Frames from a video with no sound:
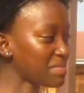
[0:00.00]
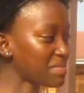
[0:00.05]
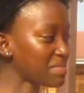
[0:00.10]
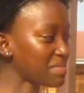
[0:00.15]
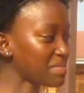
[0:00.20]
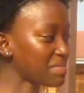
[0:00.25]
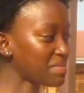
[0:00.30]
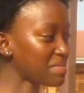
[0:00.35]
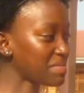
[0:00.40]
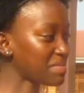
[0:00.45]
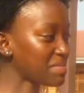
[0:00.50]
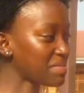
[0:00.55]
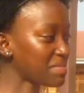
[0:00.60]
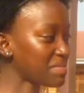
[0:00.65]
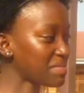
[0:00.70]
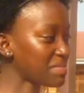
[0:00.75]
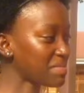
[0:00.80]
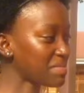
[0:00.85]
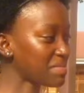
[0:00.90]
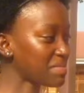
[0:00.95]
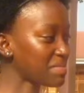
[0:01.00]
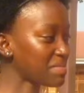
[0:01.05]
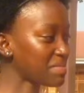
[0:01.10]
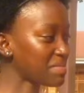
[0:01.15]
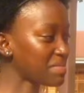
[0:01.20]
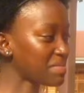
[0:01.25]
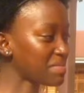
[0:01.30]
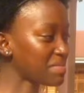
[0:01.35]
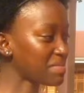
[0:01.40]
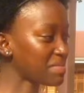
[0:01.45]

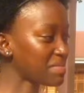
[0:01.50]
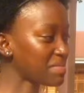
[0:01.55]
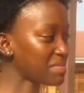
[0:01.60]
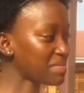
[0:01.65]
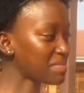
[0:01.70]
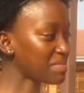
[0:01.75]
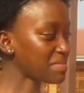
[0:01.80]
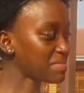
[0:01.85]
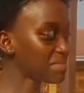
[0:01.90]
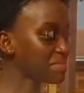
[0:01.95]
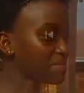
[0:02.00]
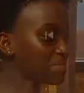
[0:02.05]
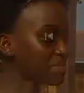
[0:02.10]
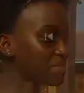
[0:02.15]
No words are spoken by the person on screen.